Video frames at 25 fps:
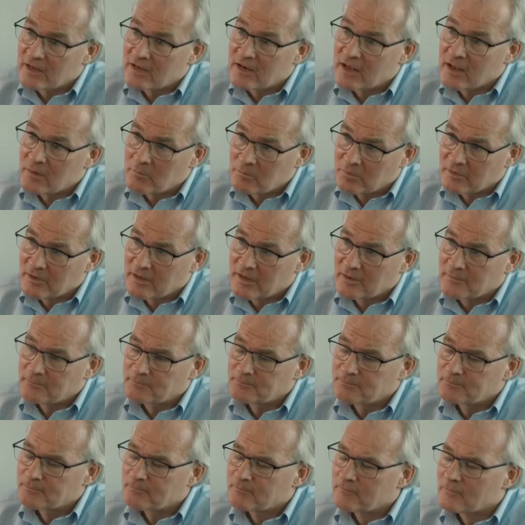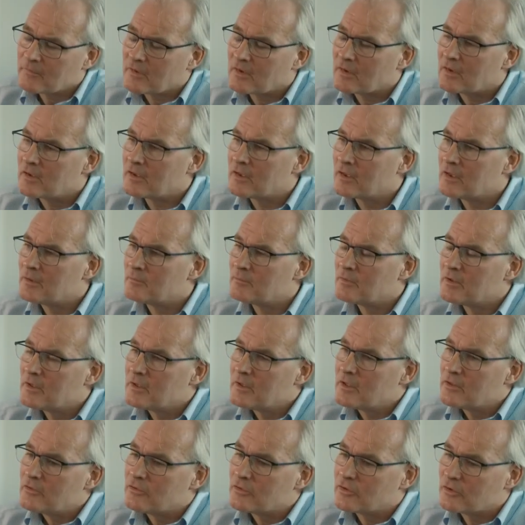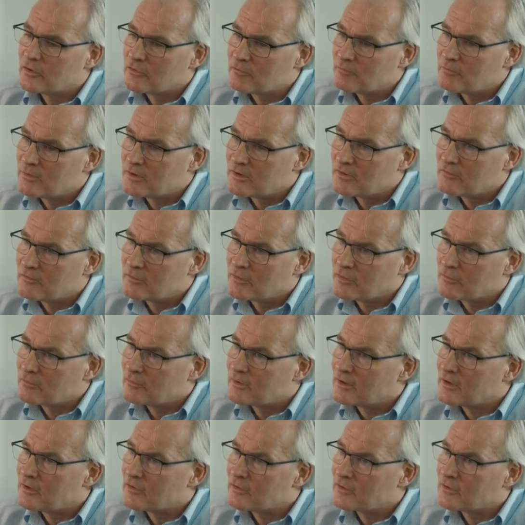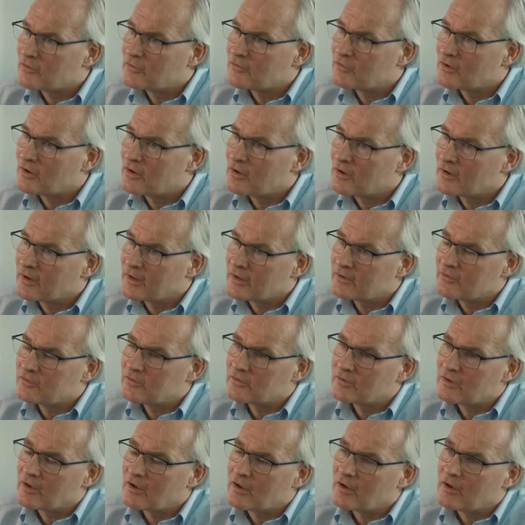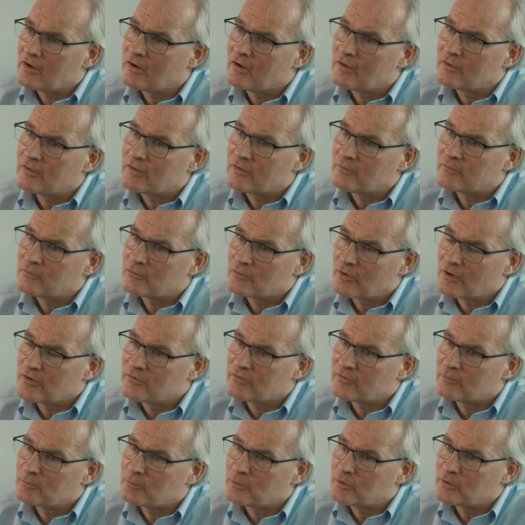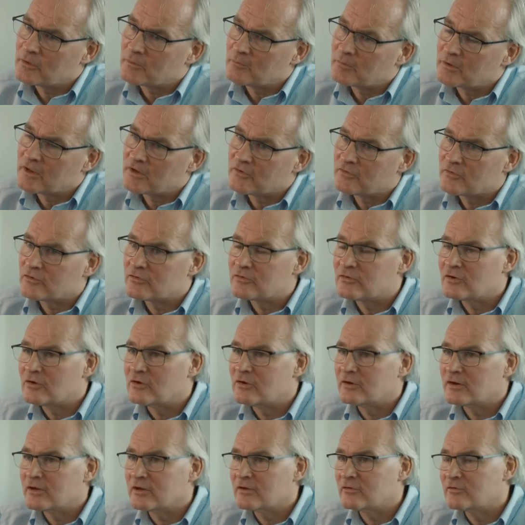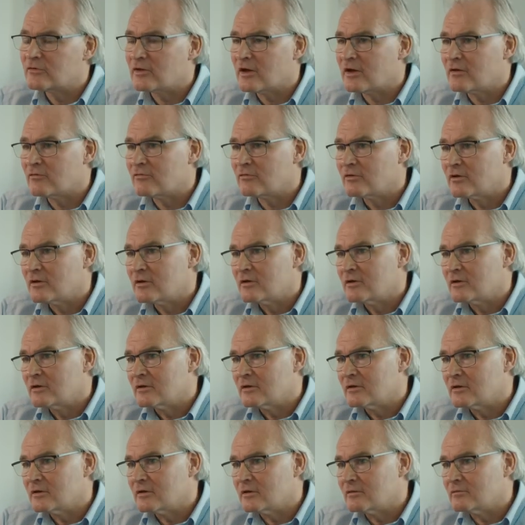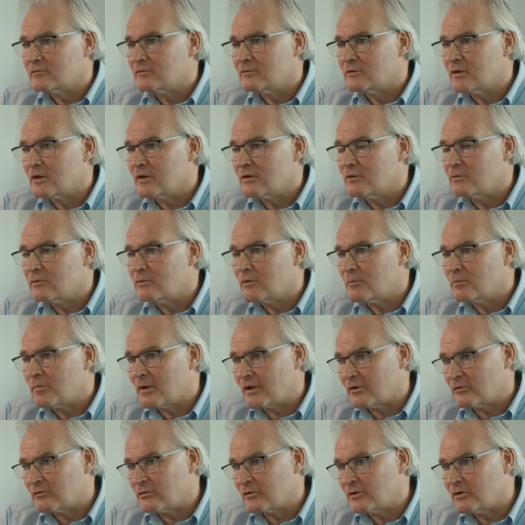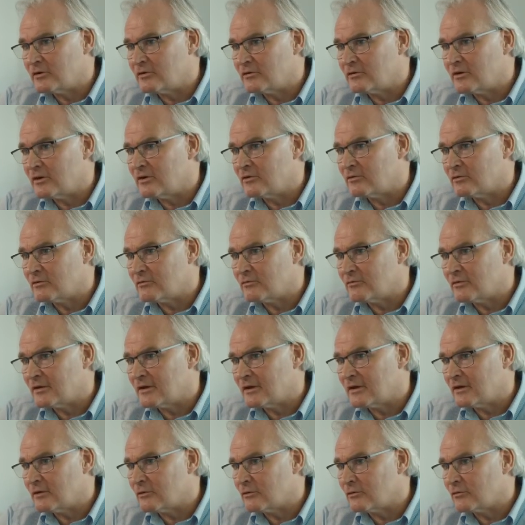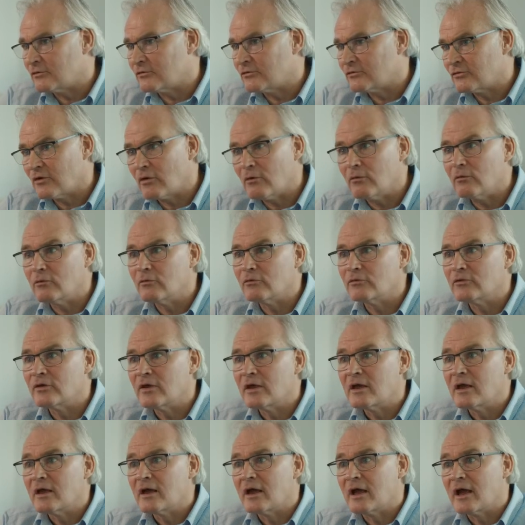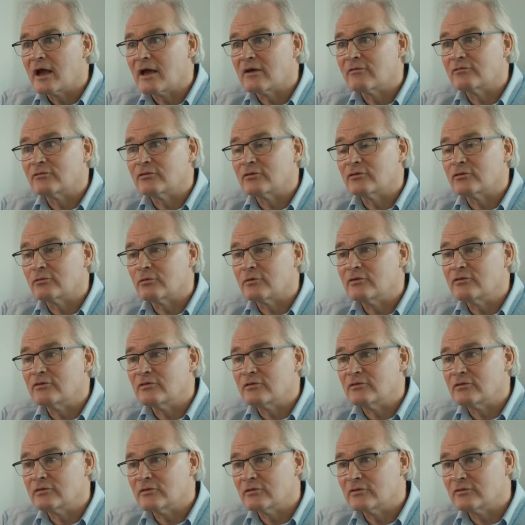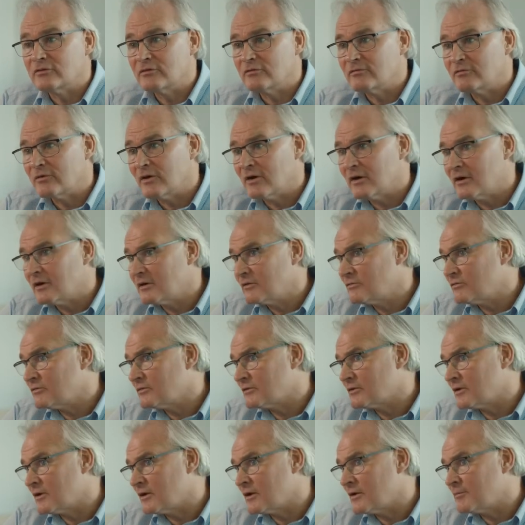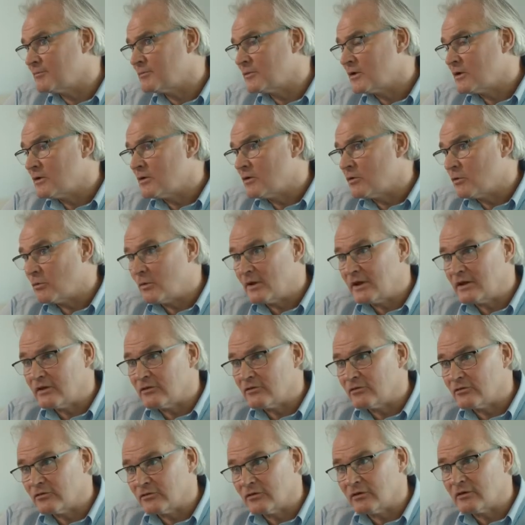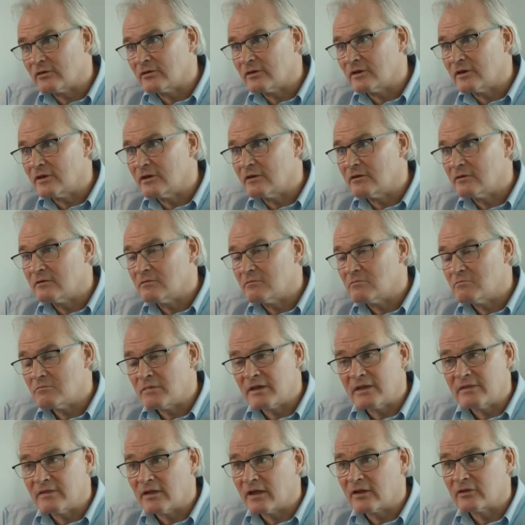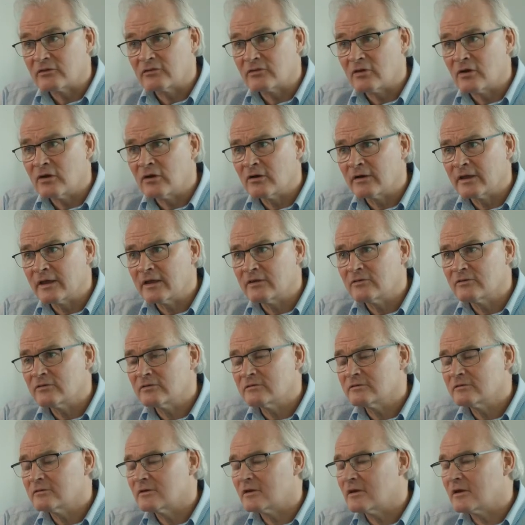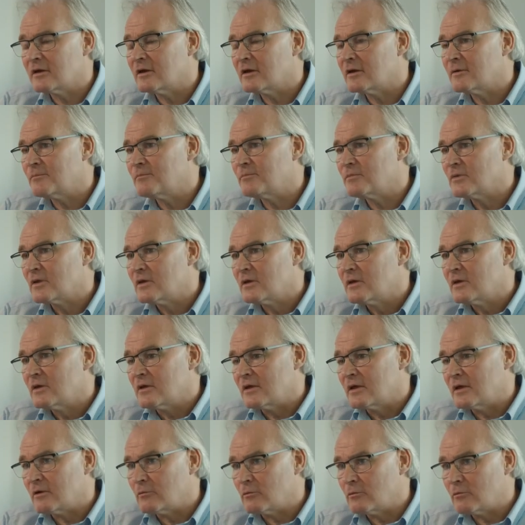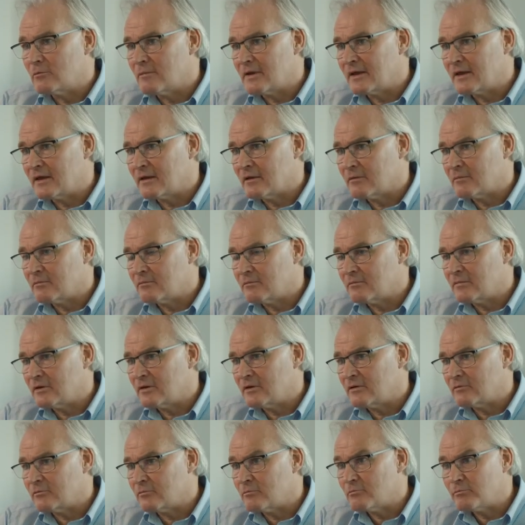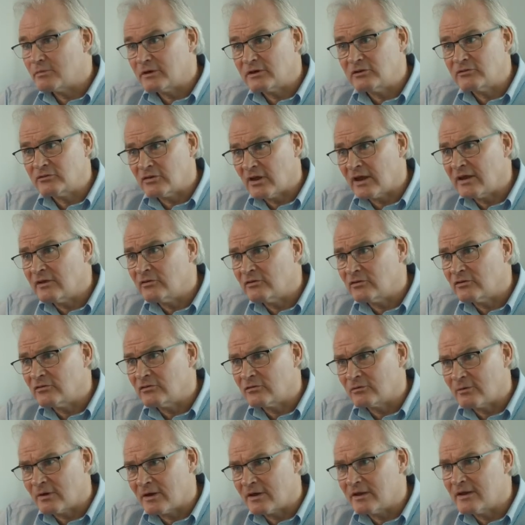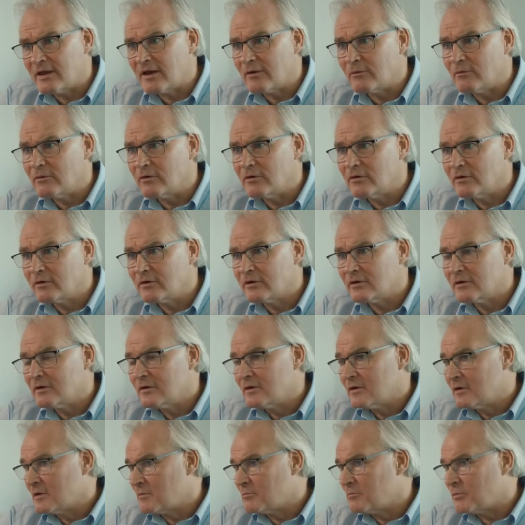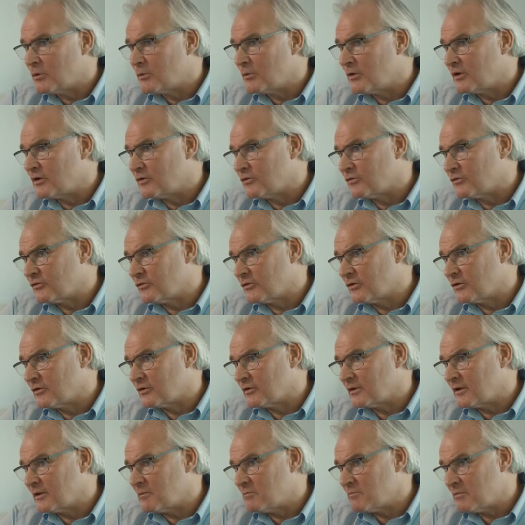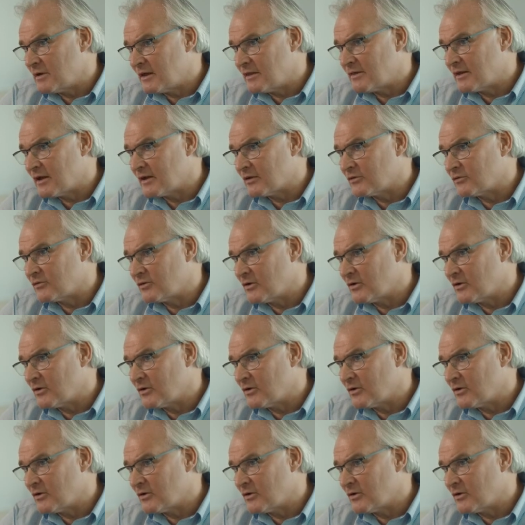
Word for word: in our plan. Um, the government have currently got a target, uh, they're trying to put in place a target to have uh, no petrol and diesel vehicles sold after 2035. Um, we can certainly meet that target. Um, it will make a, mean big changes to our network, but we can certainly meet that